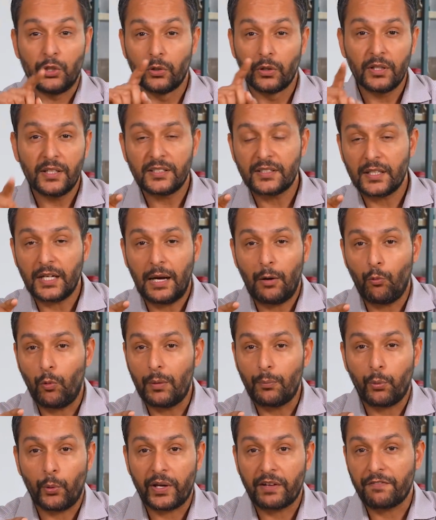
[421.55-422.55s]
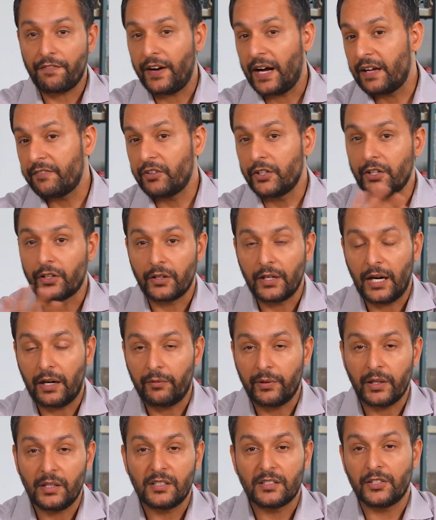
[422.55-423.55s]
you're listed at 1.5 and you're not
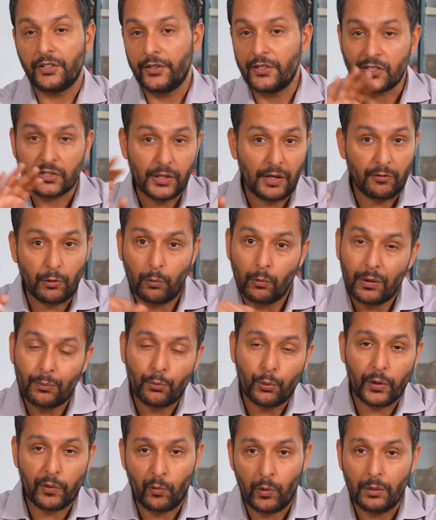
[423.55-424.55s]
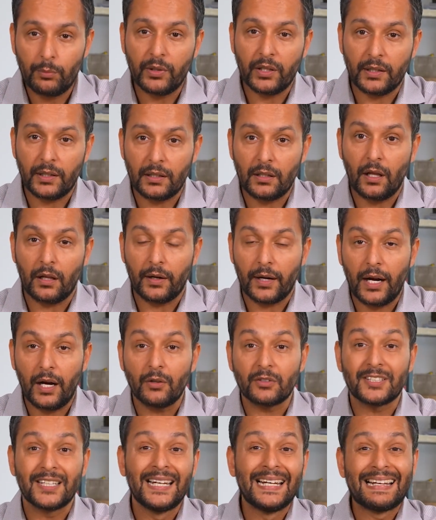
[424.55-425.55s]
really serious. You have a $1.1 million
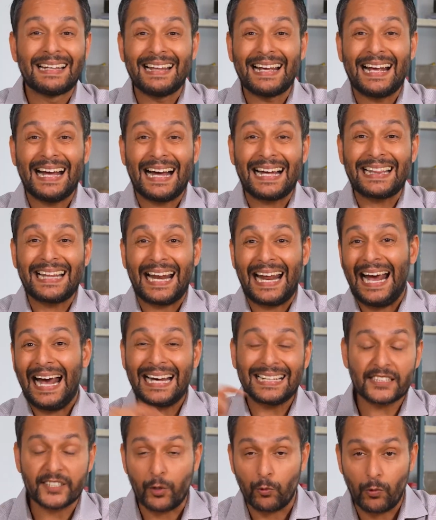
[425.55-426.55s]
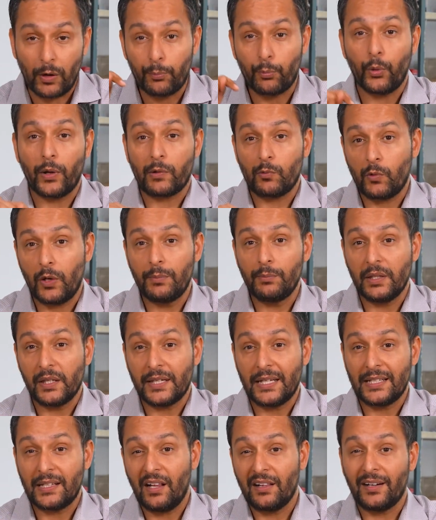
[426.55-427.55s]
house. The guy that has a $1.1
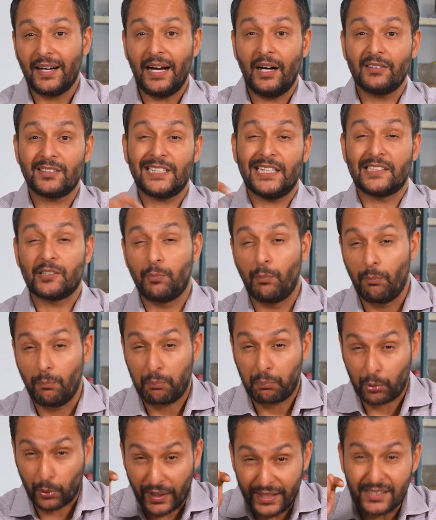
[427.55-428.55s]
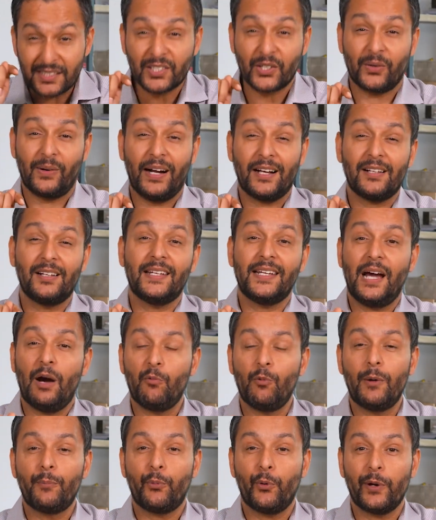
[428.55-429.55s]
million house that's priced correctly at
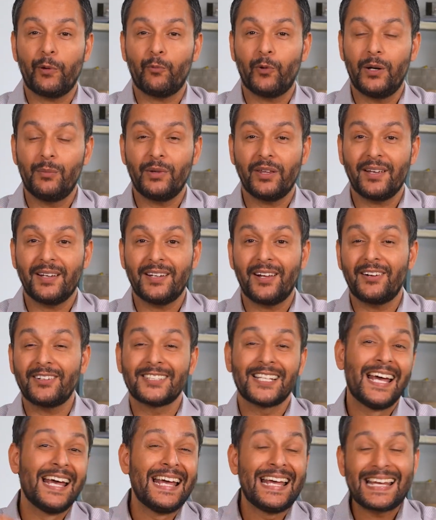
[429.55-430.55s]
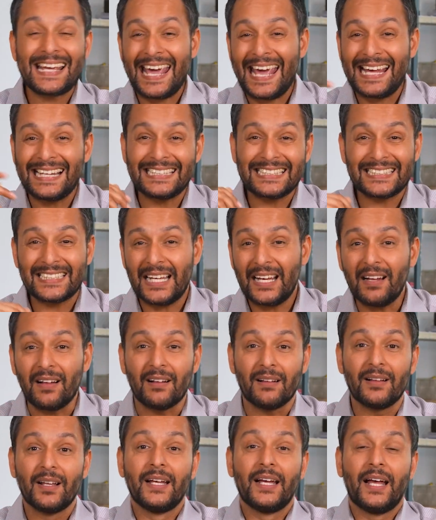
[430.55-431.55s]
$1.1 million can't sell